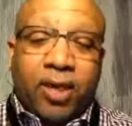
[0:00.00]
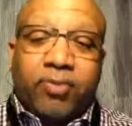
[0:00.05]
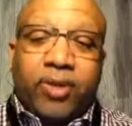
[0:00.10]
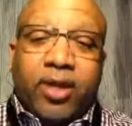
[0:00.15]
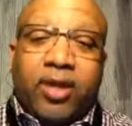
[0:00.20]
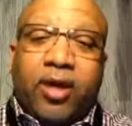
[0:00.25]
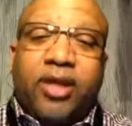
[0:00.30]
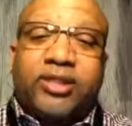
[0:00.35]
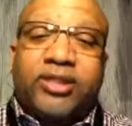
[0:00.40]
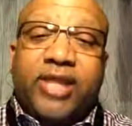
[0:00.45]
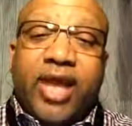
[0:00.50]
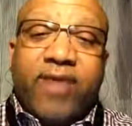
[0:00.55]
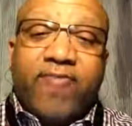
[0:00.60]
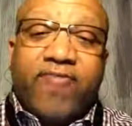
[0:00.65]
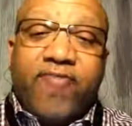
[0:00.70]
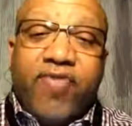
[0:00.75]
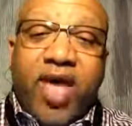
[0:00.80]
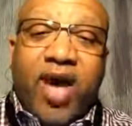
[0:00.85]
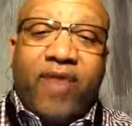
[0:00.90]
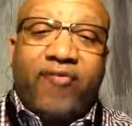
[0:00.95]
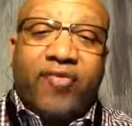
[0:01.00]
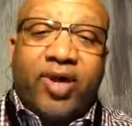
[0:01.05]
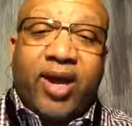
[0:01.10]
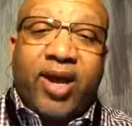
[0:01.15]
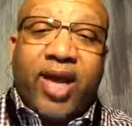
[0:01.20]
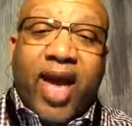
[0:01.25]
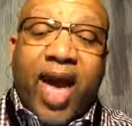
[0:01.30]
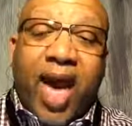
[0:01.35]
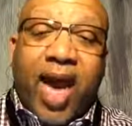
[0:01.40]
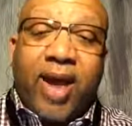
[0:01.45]
because they've never
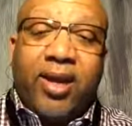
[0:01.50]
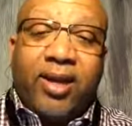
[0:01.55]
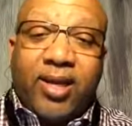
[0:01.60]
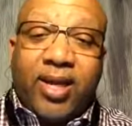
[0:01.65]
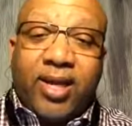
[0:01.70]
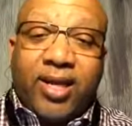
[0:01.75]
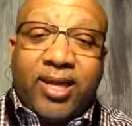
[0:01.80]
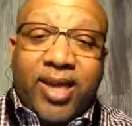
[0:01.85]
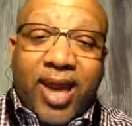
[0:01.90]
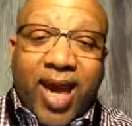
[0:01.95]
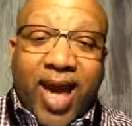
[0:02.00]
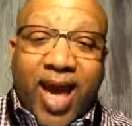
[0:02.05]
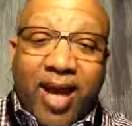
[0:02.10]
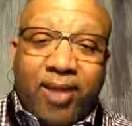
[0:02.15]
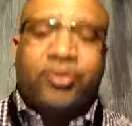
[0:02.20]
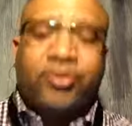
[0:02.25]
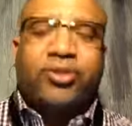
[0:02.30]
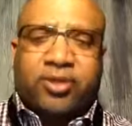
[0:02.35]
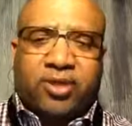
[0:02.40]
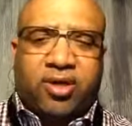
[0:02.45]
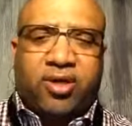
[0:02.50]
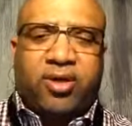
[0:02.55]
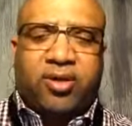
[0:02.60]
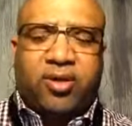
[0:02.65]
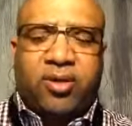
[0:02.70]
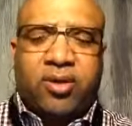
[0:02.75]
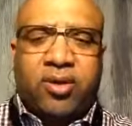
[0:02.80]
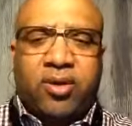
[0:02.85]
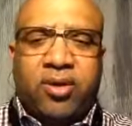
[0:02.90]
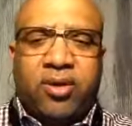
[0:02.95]
had an
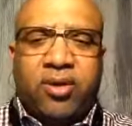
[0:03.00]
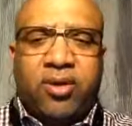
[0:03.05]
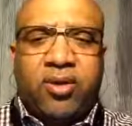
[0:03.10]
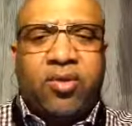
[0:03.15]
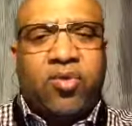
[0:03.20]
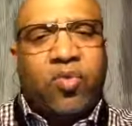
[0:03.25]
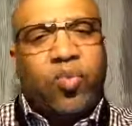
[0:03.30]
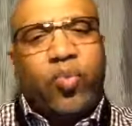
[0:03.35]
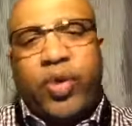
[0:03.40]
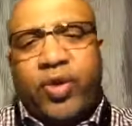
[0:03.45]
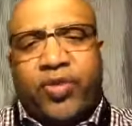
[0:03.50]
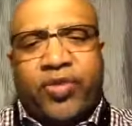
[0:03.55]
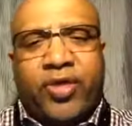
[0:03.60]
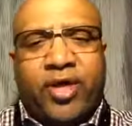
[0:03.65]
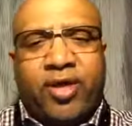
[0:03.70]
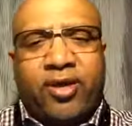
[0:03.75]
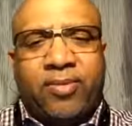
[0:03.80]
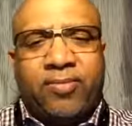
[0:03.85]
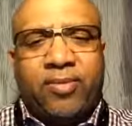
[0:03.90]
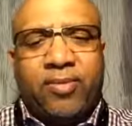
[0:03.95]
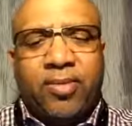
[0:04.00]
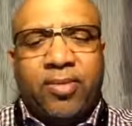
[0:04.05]
encounter with him.